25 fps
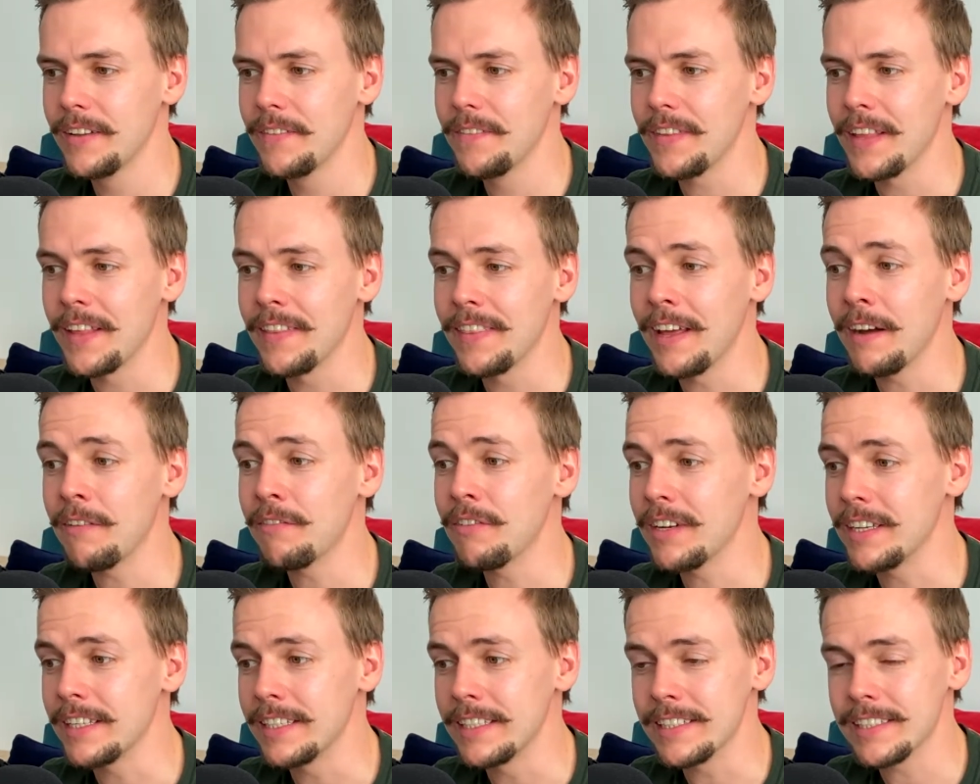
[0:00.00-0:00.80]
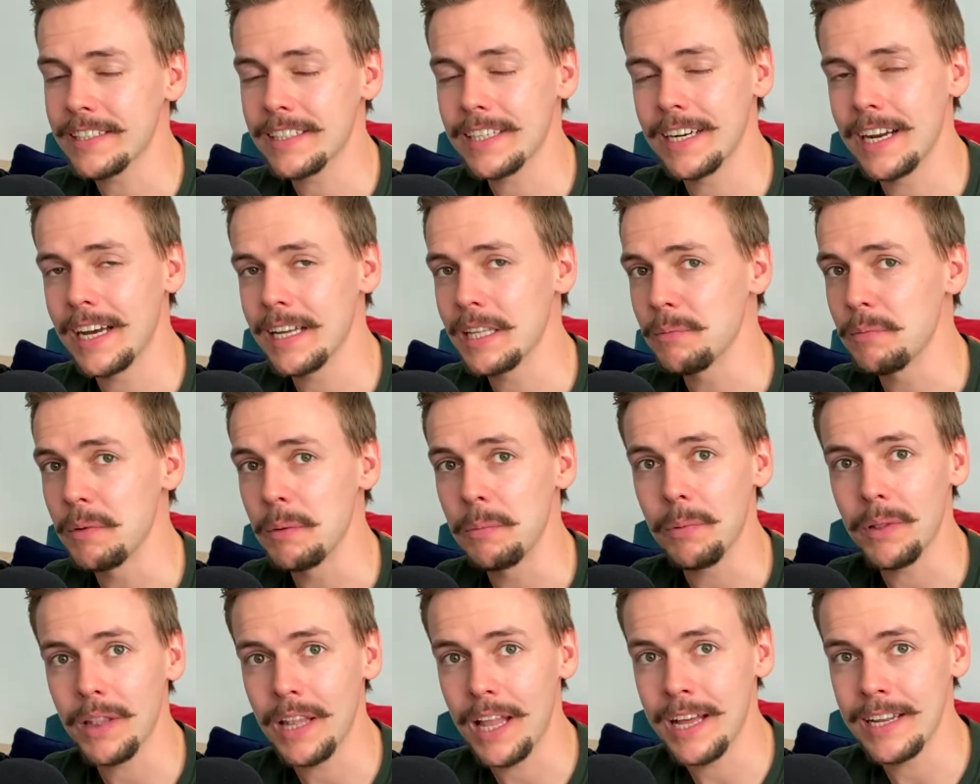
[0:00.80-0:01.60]
And that release can either be
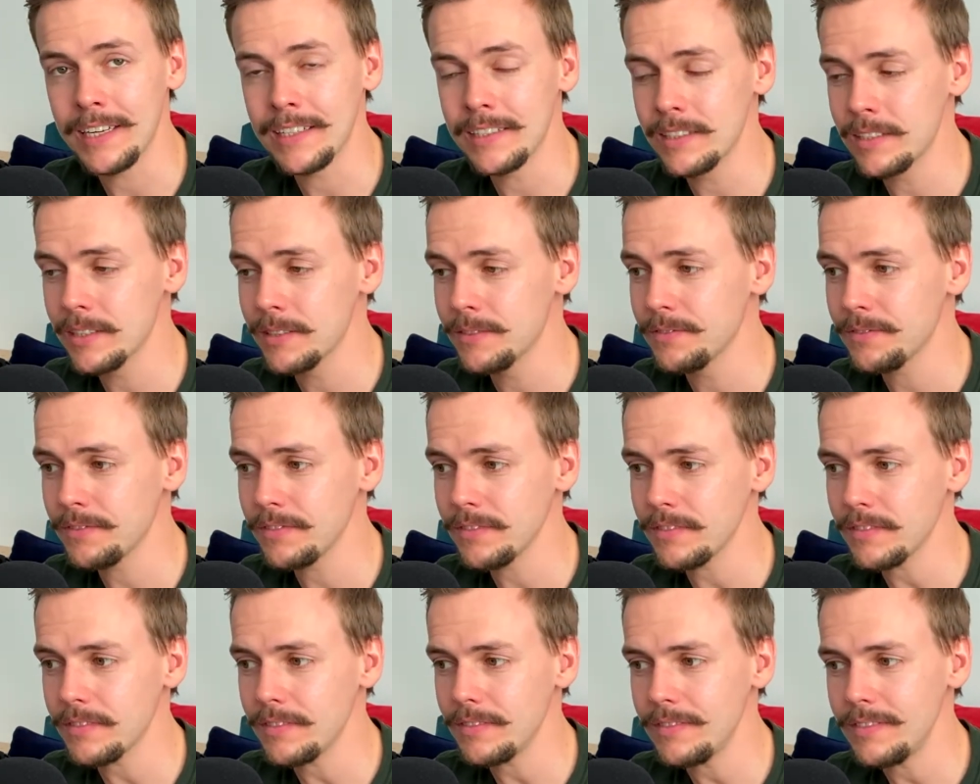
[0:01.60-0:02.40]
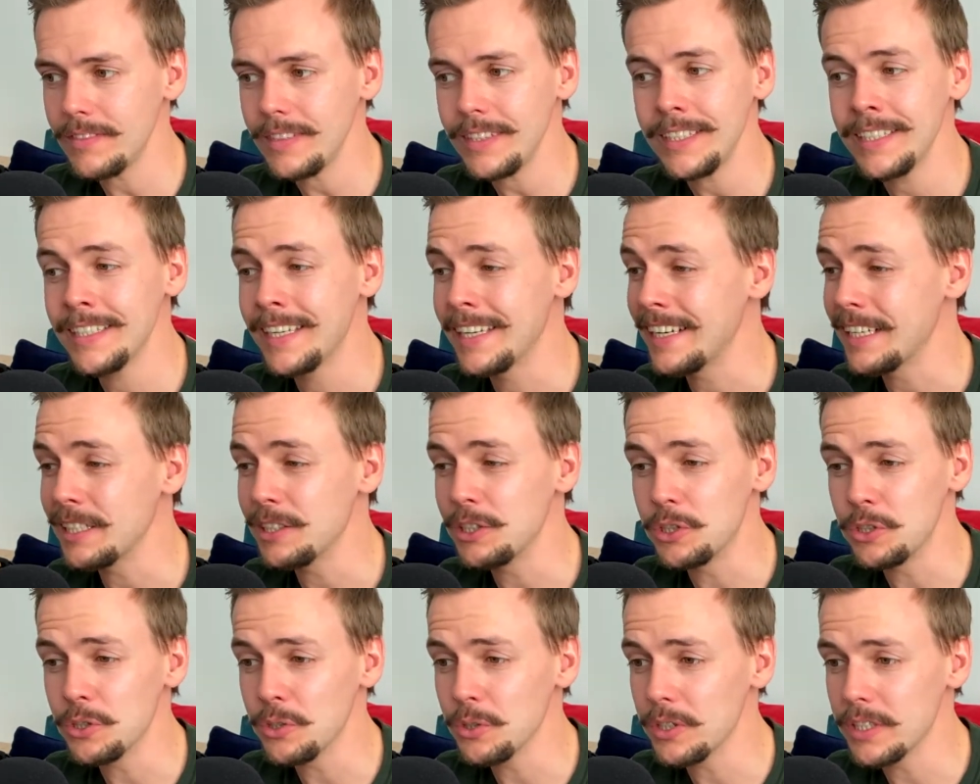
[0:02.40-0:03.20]
planned and
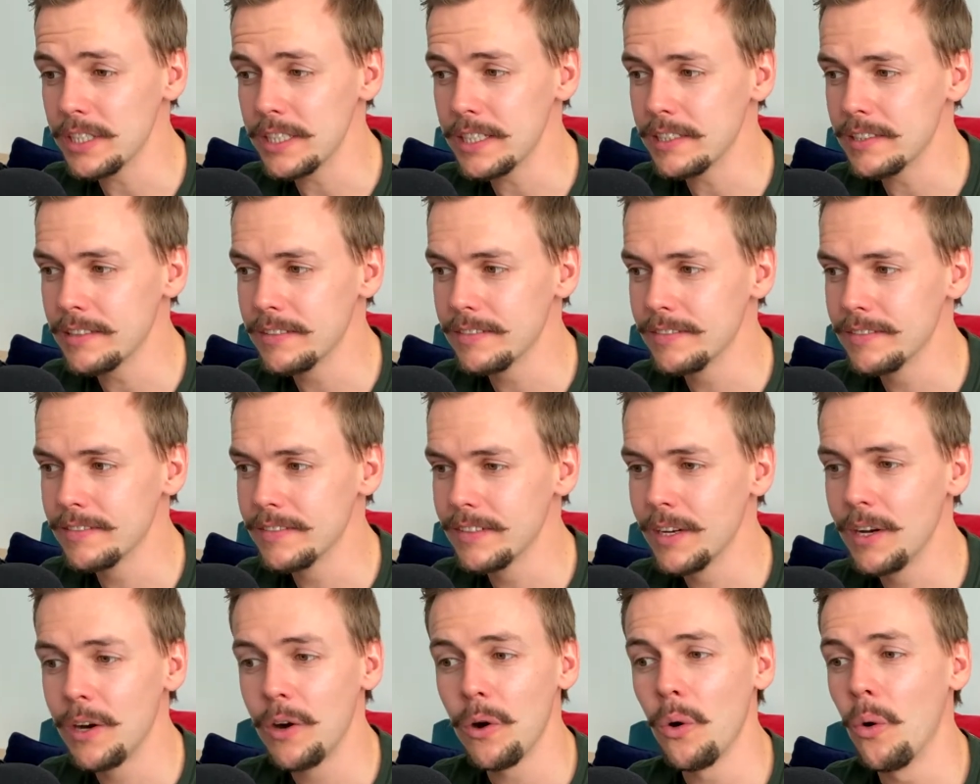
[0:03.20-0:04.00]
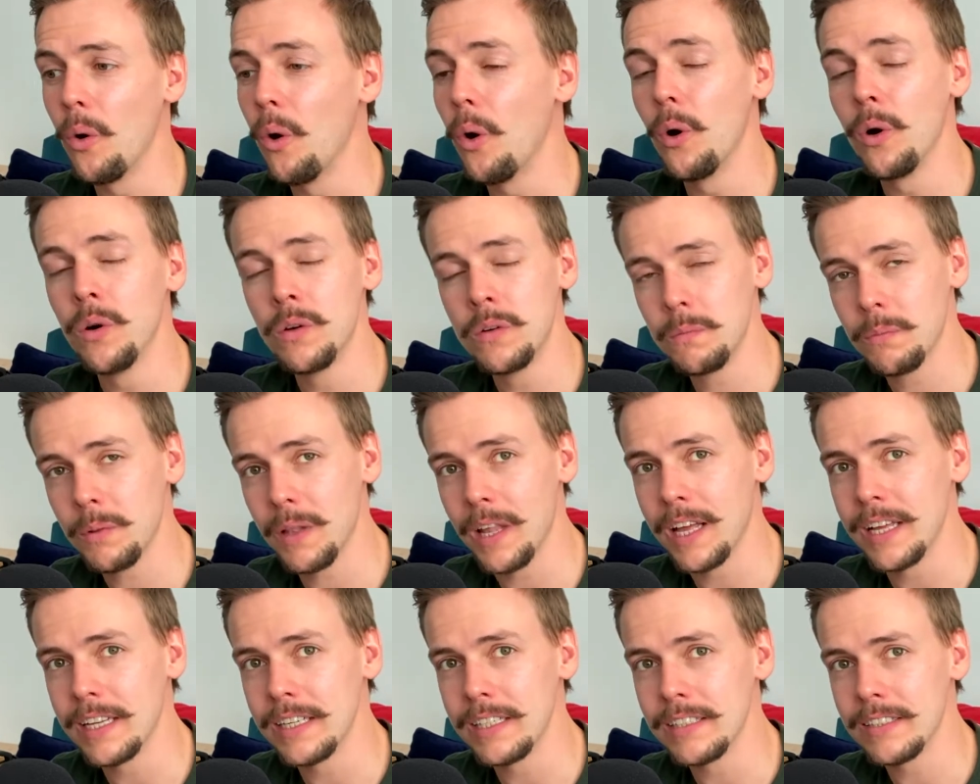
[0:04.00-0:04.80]
enjoyed or
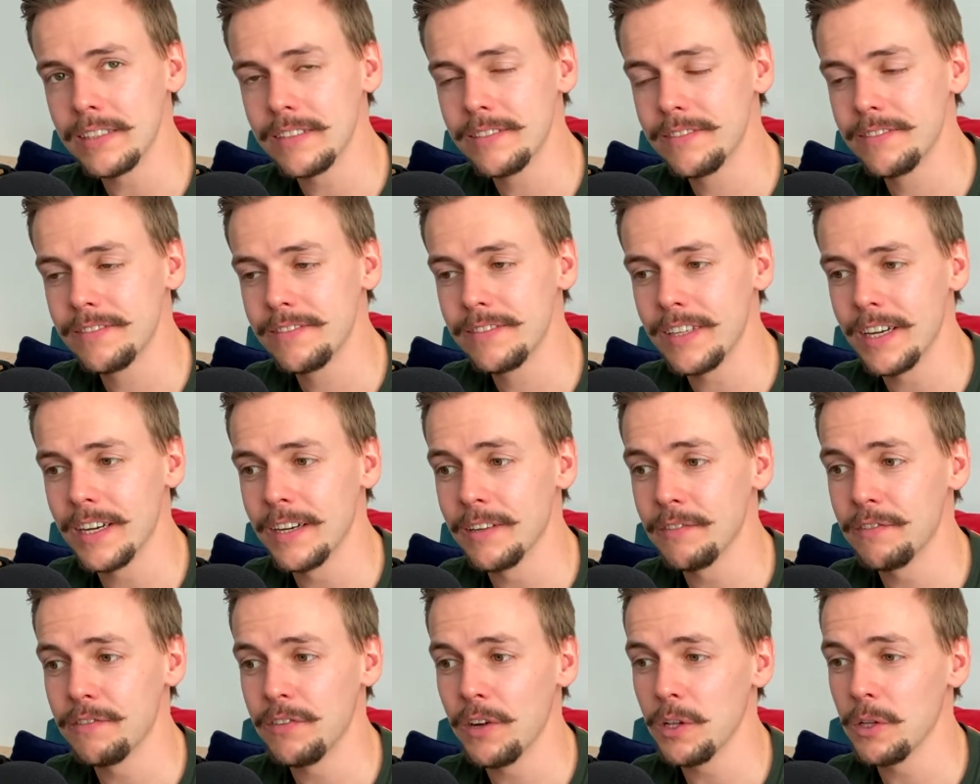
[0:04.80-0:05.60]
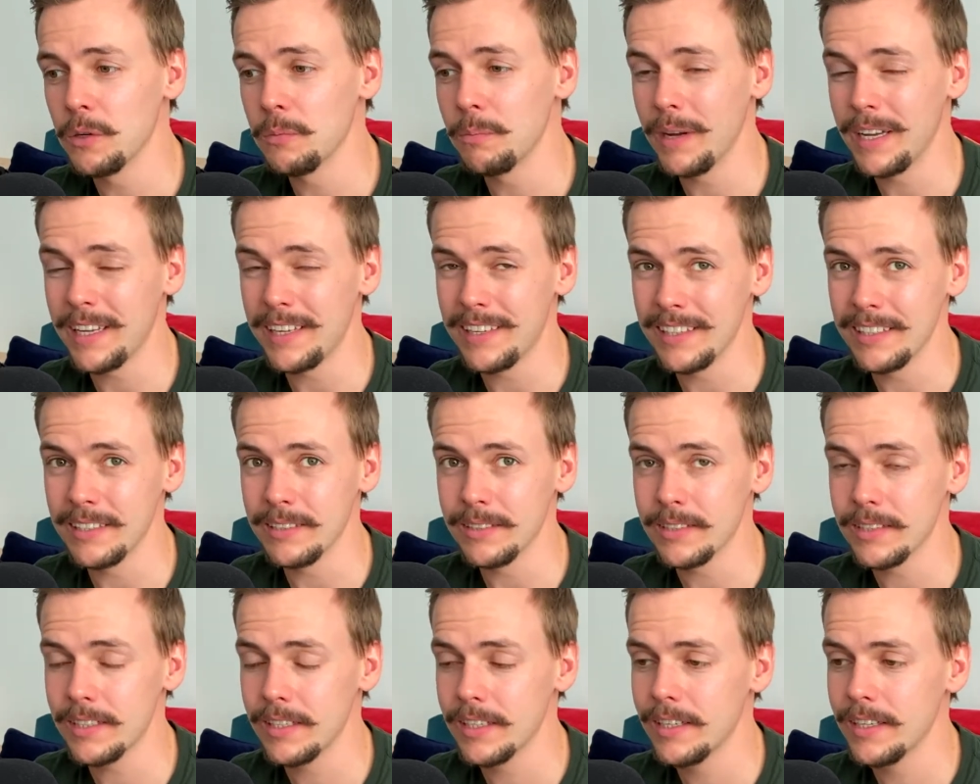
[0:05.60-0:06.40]
unplanned and followed by
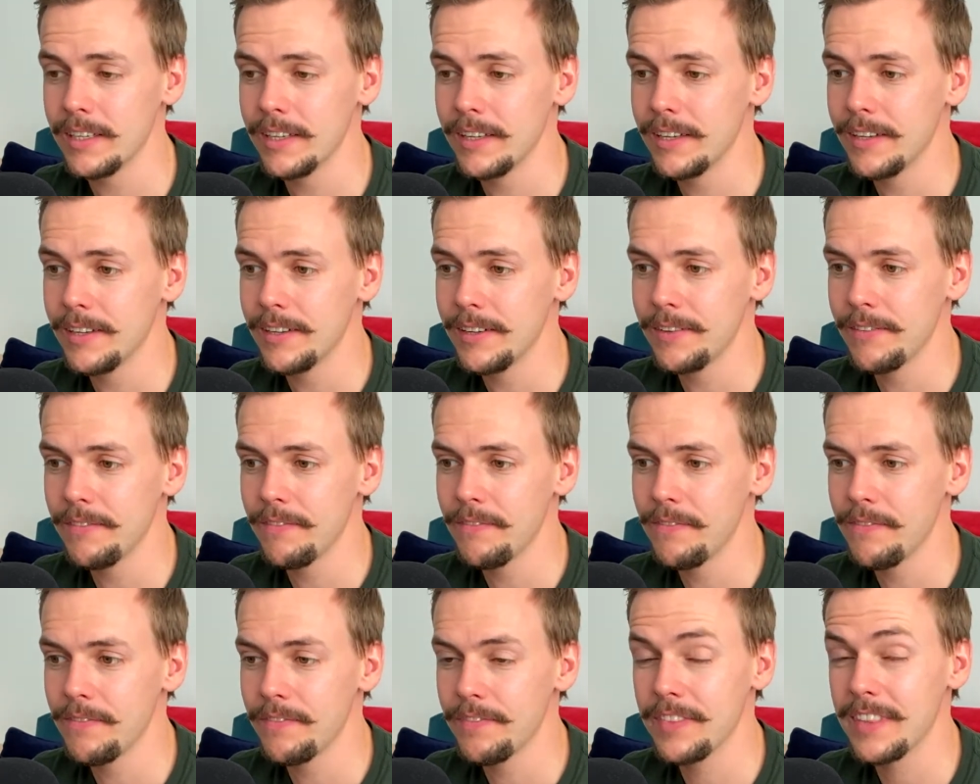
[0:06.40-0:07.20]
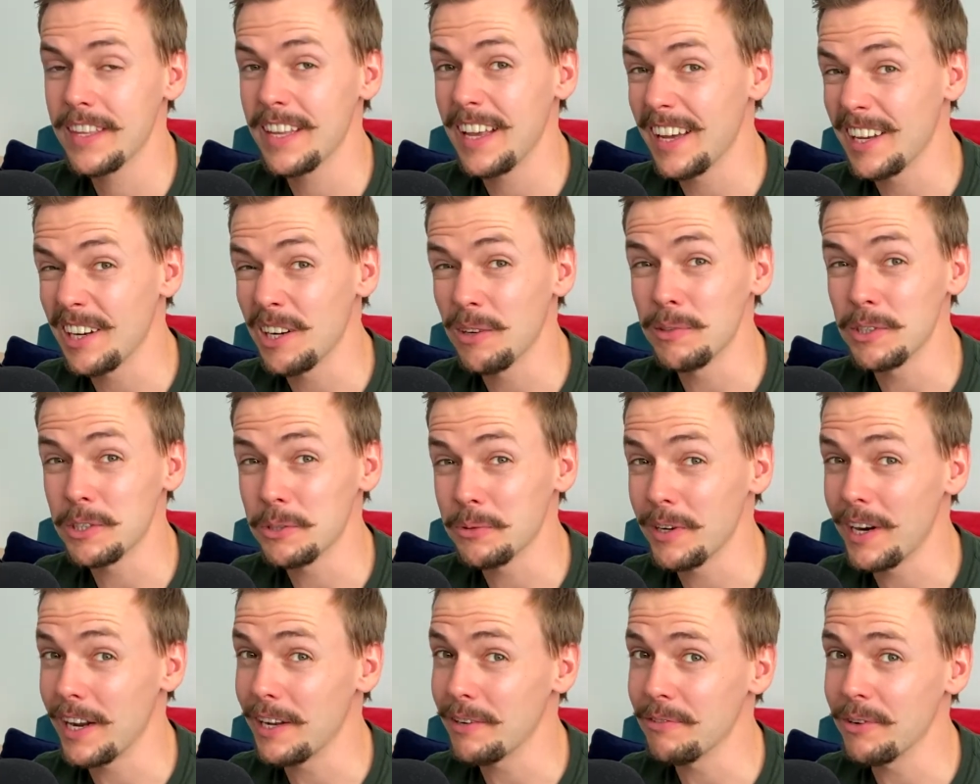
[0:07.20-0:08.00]
guilt. I know which
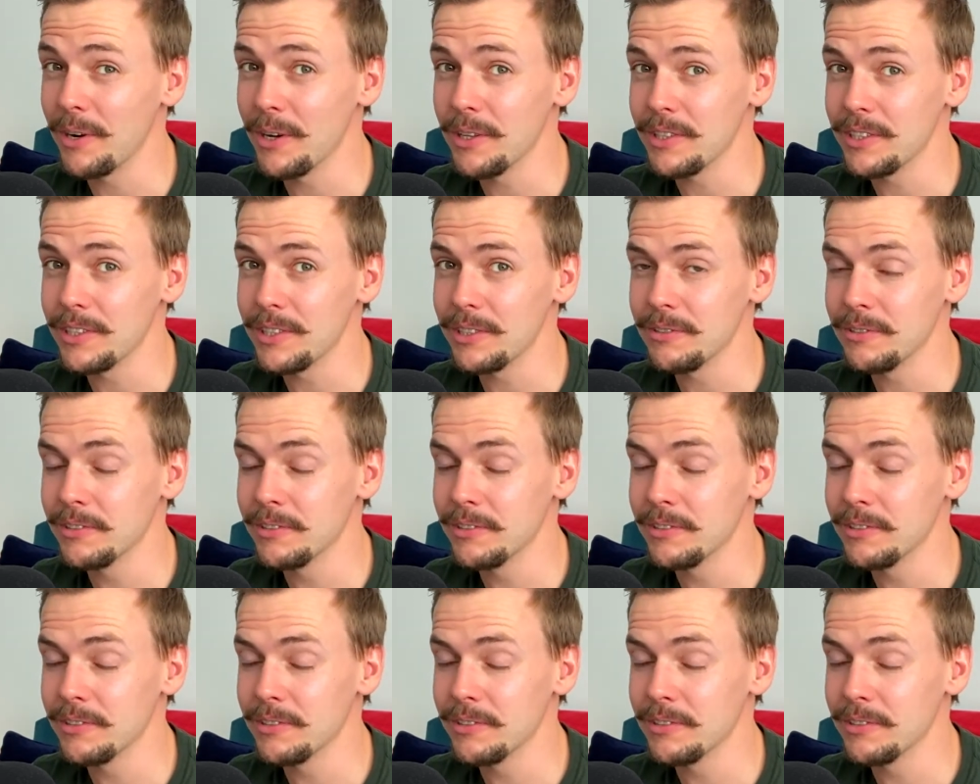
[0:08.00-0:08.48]
one I'd rather do.